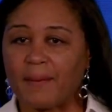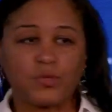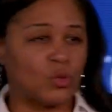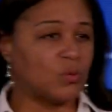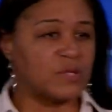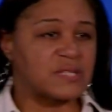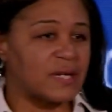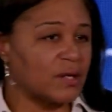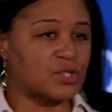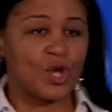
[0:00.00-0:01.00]
I'm doing what
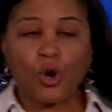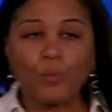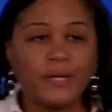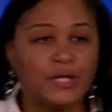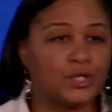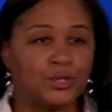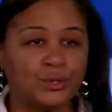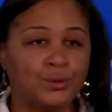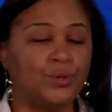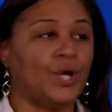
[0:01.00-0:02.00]
Sarah told me to
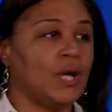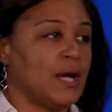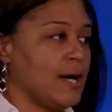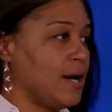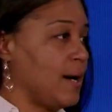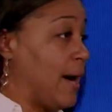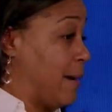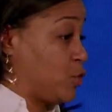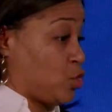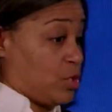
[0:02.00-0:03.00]
do. Uh,
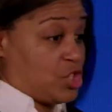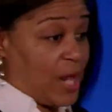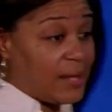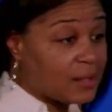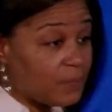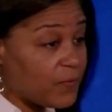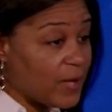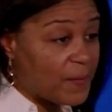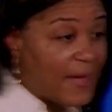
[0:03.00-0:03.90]
I'm sure Jacob felt